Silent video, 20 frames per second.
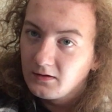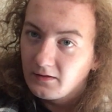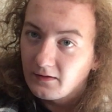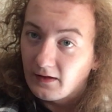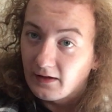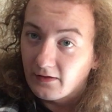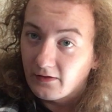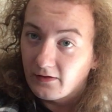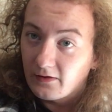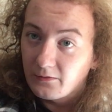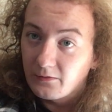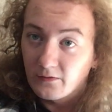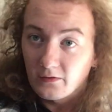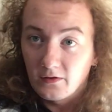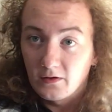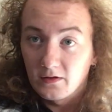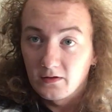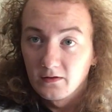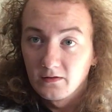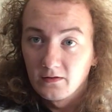that sounds
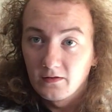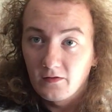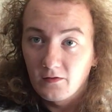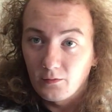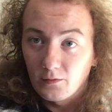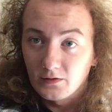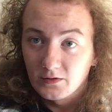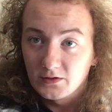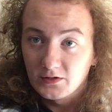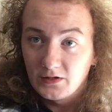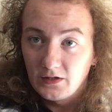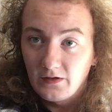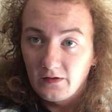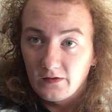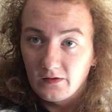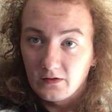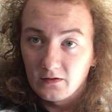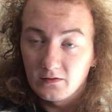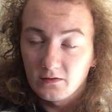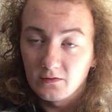good, so our G
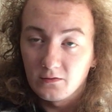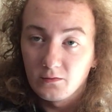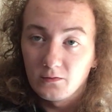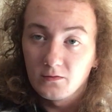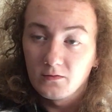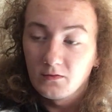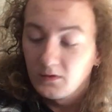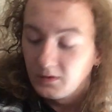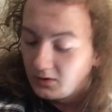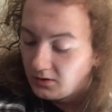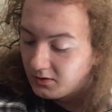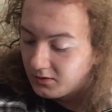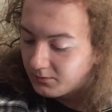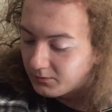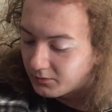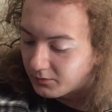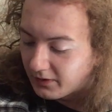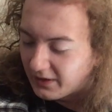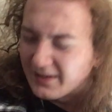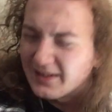is in tune.
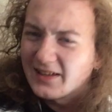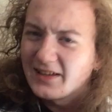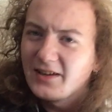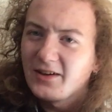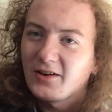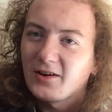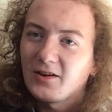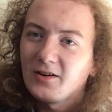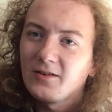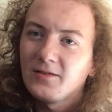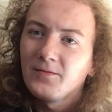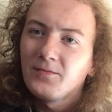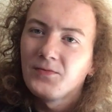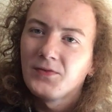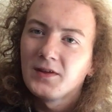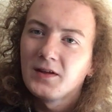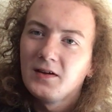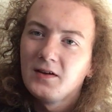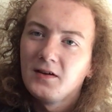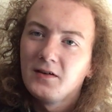Right here, if
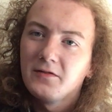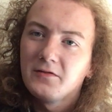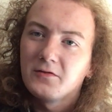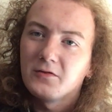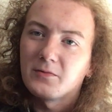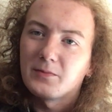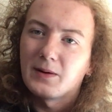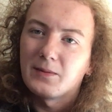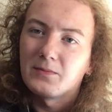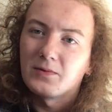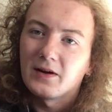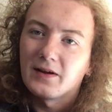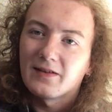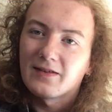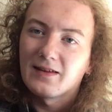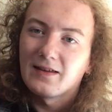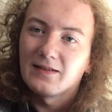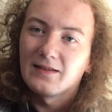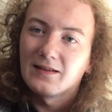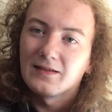you remember, I
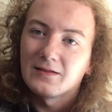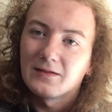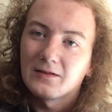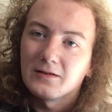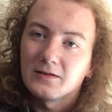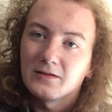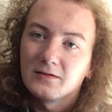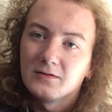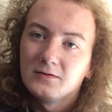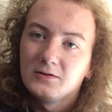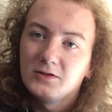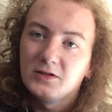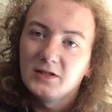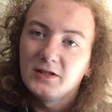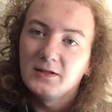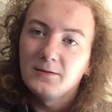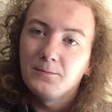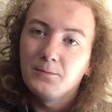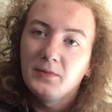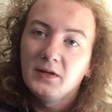said that the
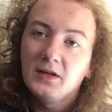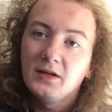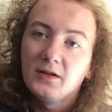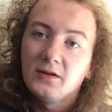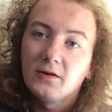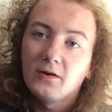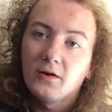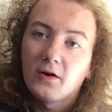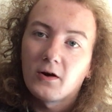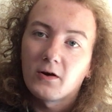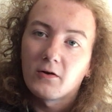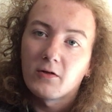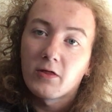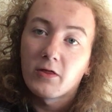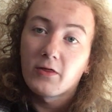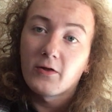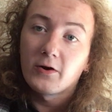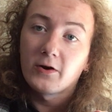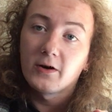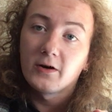G and B are a
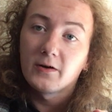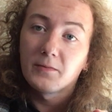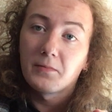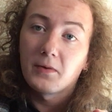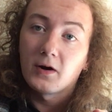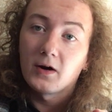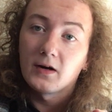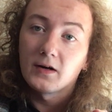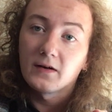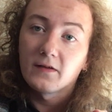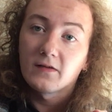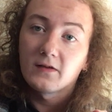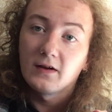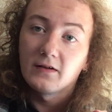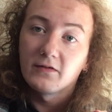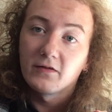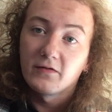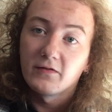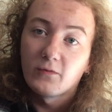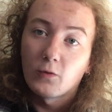3rd apart instead
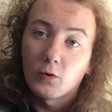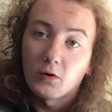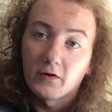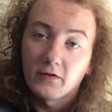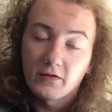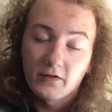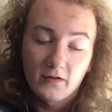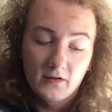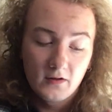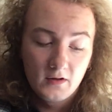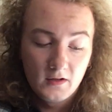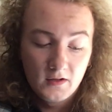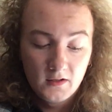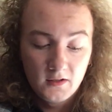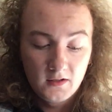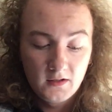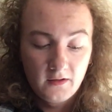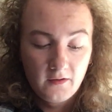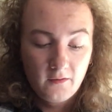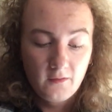of a 4th.
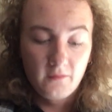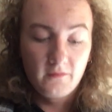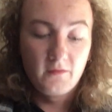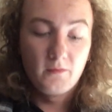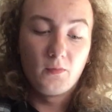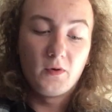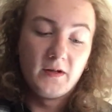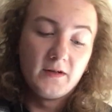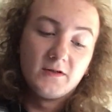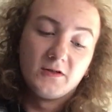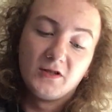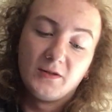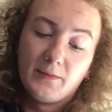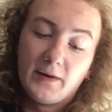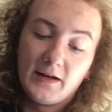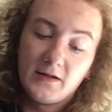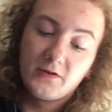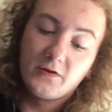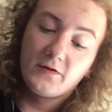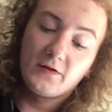So if you play a G
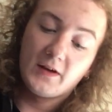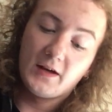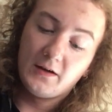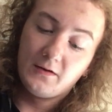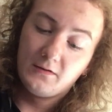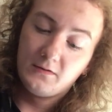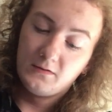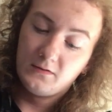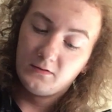major scale,